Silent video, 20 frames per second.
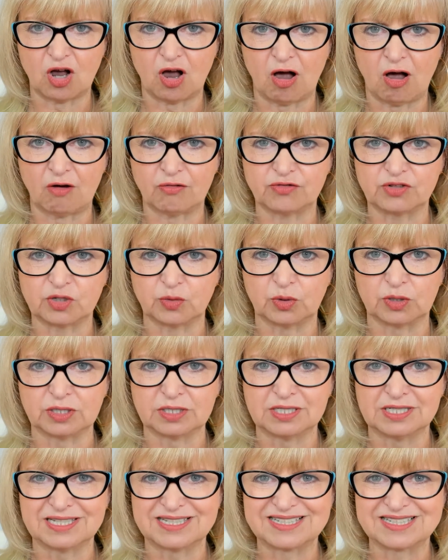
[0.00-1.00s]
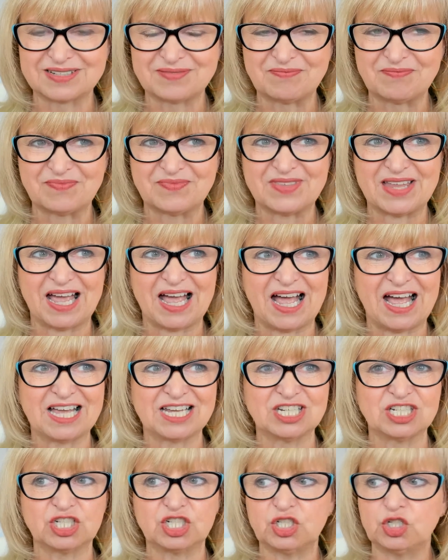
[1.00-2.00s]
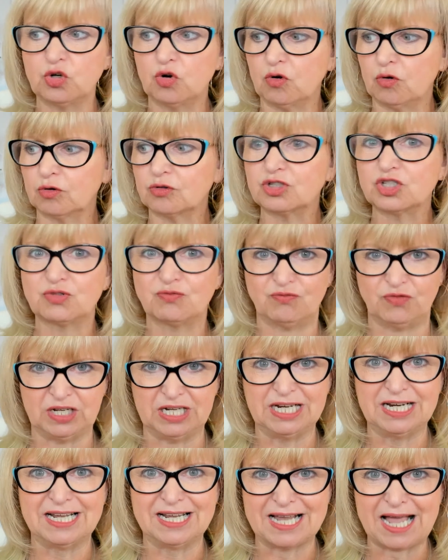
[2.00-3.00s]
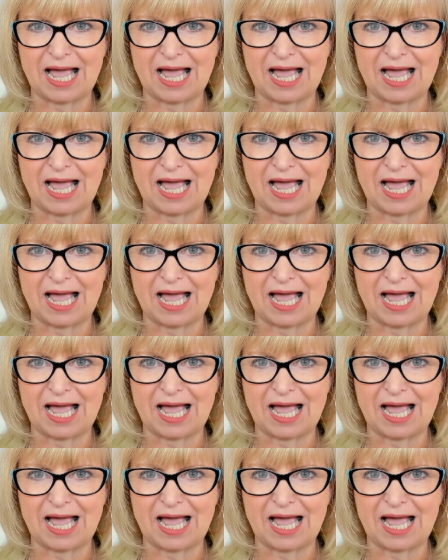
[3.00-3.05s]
afterwards. And you're feeling